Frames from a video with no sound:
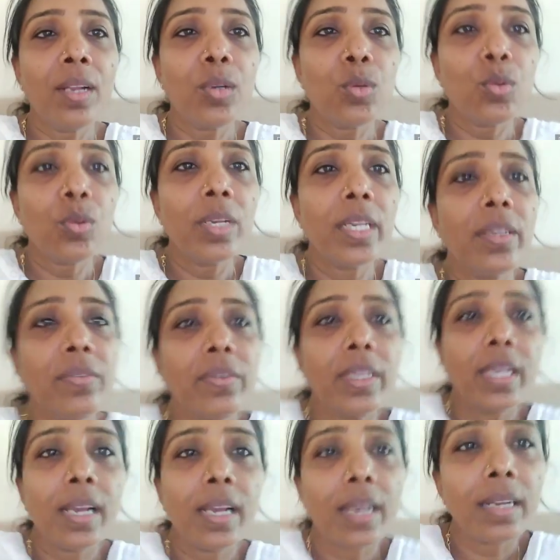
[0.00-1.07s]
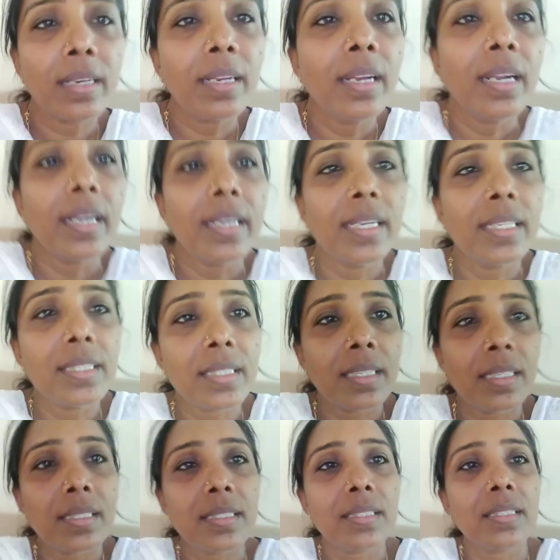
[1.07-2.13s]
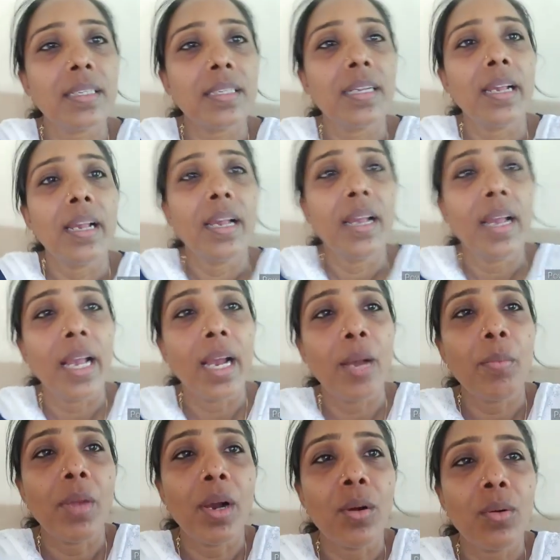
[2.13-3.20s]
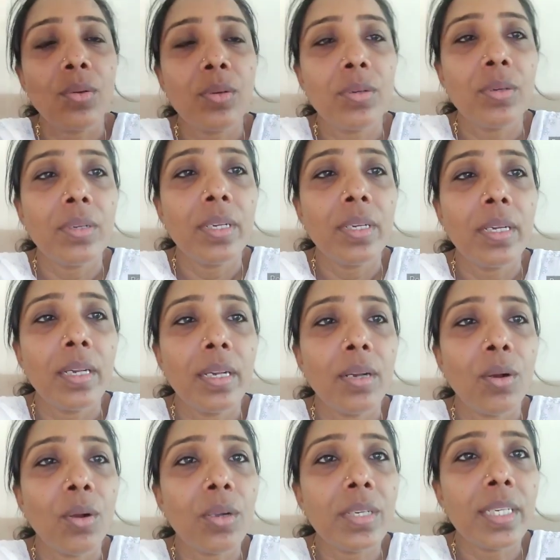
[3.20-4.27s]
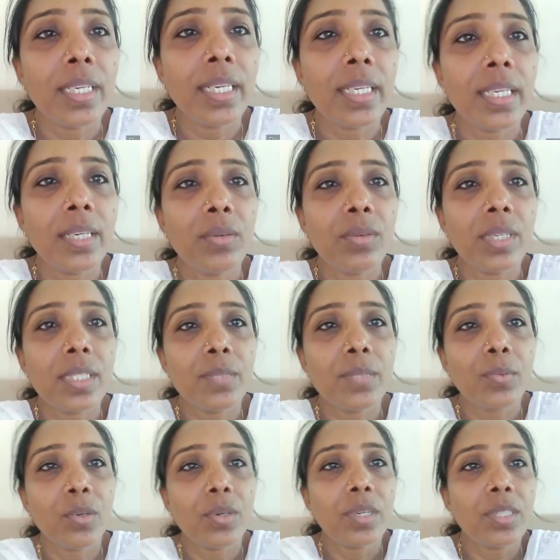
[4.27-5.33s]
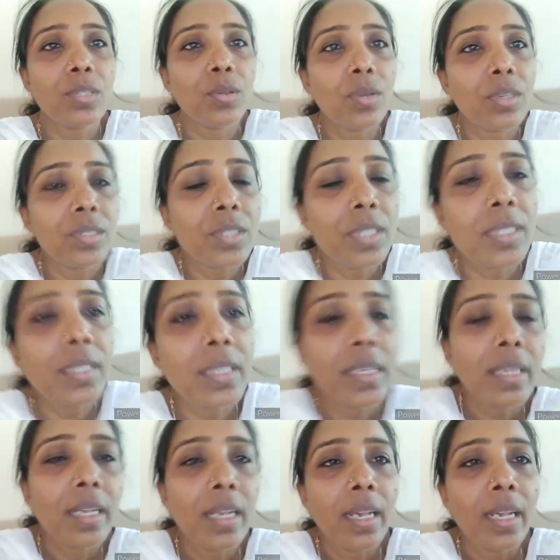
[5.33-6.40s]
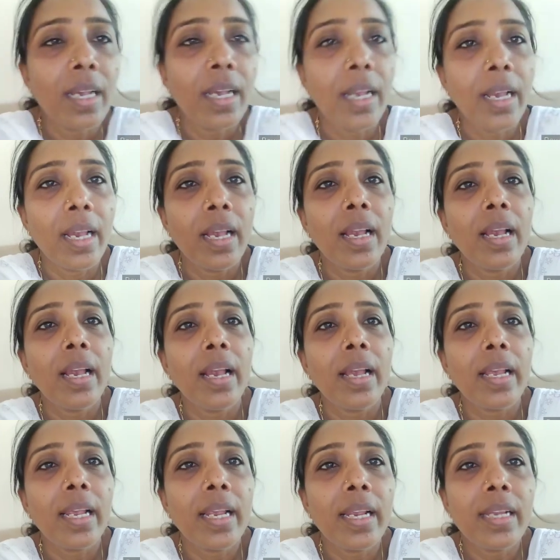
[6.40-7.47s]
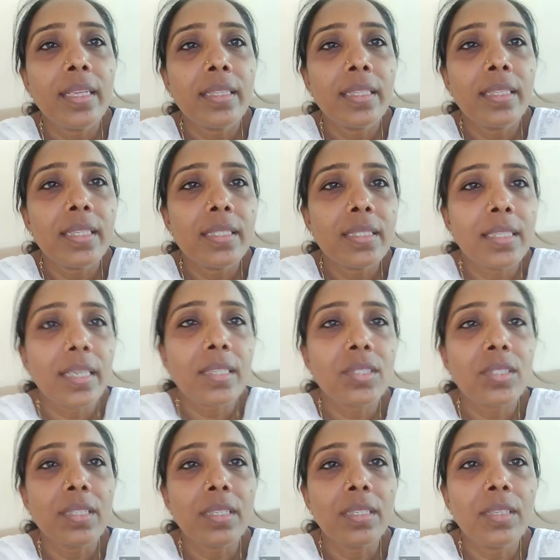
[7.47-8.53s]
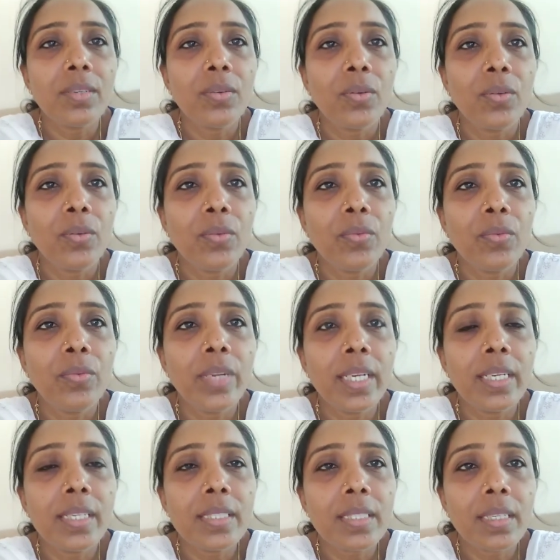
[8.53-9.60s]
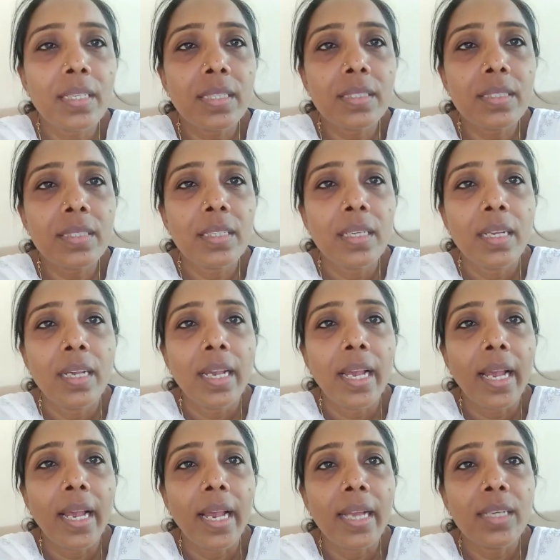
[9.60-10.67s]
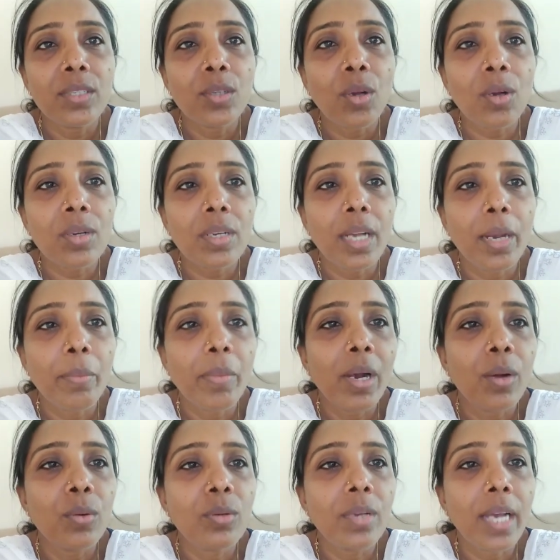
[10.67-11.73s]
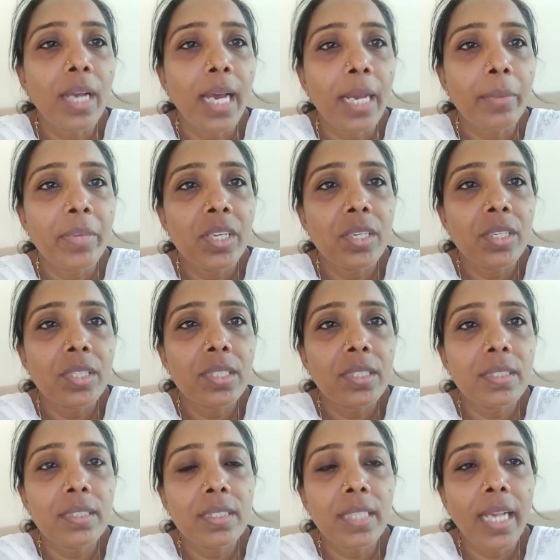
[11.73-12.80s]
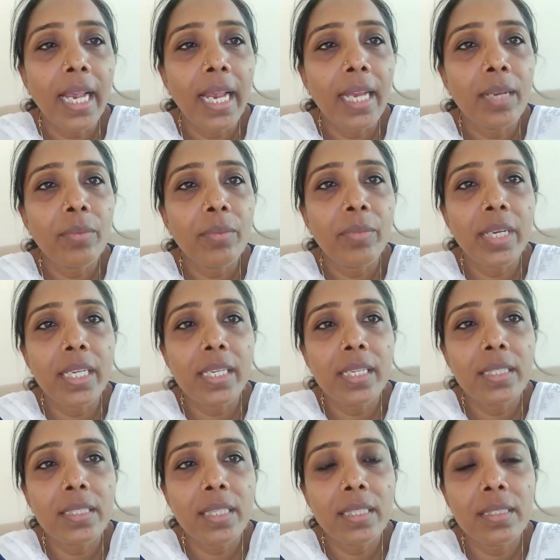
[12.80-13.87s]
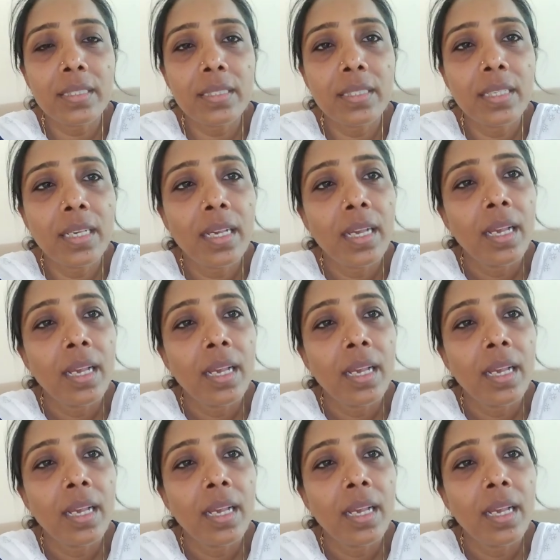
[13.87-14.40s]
Today we are discussed about alternative dispute resolution. In this section, we discussed and talked about arbitrations and mediations.